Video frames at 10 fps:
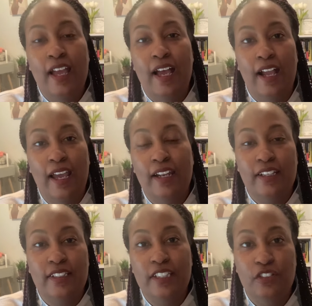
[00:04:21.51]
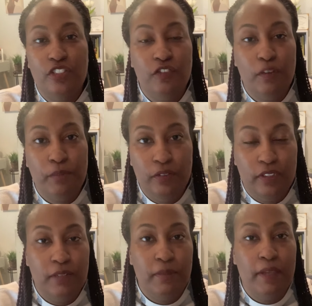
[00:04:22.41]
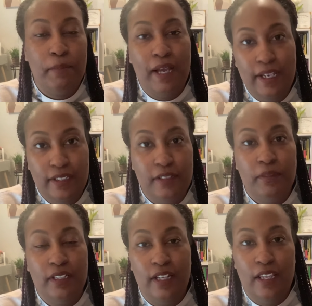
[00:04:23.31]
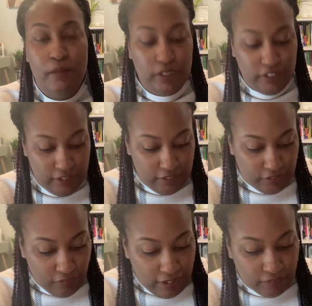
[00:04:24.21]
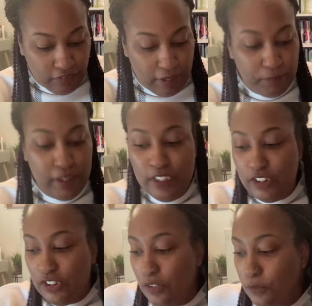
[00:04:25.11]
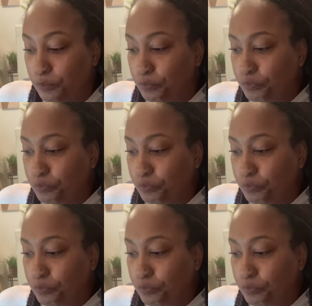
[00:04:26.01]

I gotta continue to rebuke them and bind them in the name of Jesus Christ, right? So